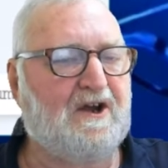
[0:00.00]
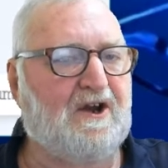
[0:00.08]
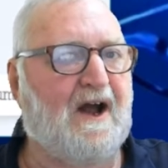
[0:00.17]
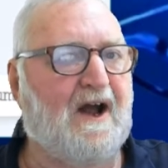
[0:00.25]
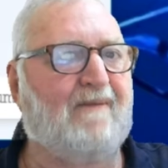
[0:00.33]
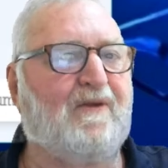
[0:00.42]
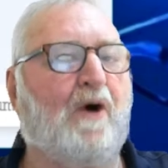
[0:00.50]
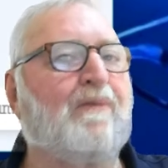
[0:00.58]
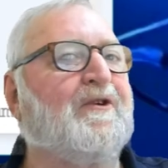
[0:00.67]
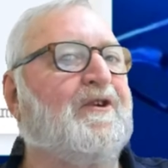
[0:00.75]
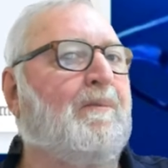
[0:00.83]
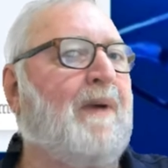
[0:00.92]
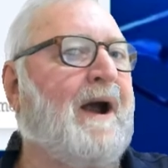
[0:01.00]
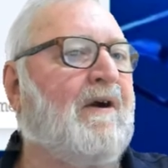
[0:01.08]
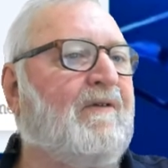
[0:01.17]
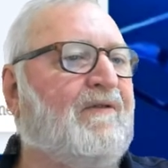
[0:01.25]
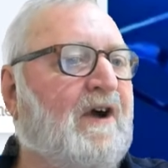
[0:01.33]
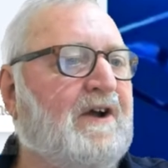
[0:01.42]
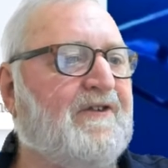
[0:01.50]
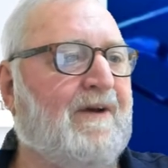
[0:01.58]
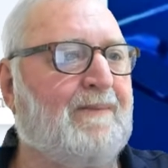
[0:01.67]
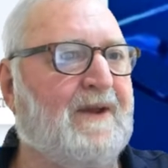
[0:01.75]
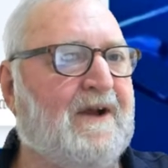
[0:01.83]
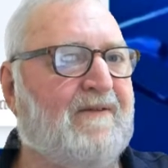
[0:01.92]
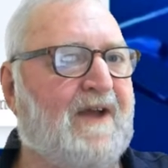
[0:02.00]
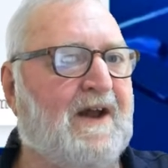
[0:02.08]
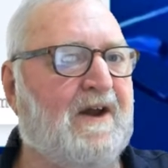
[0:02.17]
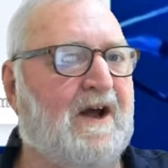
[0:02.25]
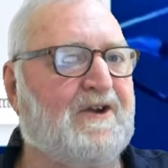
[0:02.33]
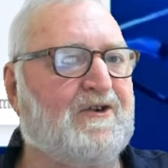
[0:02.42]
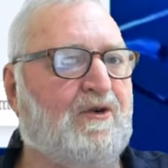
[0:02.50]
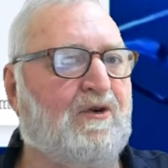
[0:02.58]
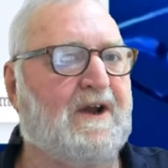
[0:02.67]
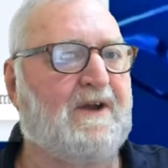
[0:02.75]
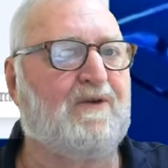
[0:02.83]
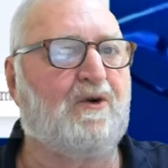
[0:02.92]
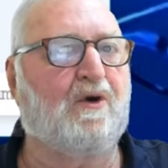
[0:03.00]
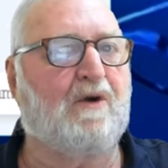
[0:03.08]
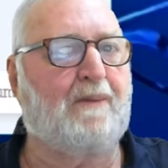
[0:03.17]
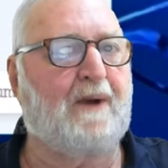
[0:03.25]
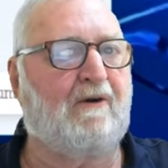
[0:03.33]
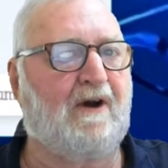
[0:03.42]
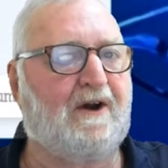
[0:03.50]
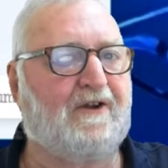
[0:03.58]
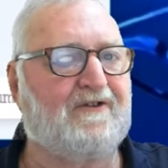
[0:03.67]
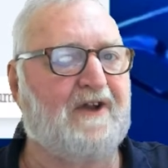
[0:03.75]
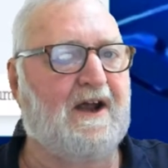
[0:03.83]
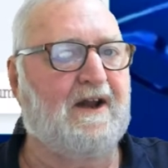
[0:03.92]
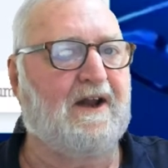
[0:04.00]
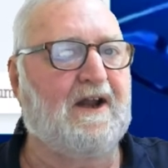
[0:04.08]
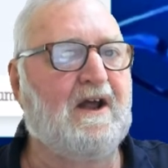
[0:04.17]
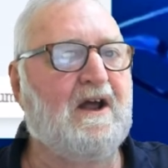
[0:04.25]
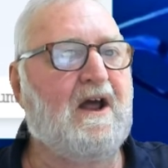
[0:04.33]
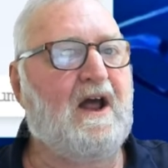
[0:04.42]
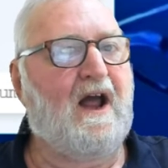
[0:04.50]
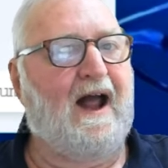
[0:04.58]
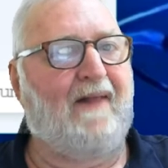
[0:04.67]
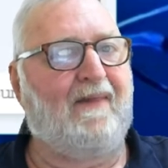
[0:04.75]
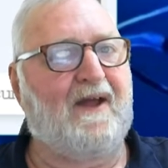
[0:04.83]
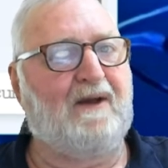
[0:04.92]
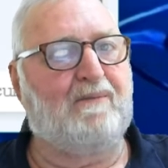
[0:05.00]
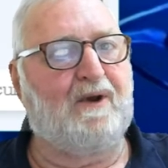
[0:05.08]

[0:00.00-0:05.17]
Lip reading: you have the option to paraphrase something of that nature or give you a better understanding. And then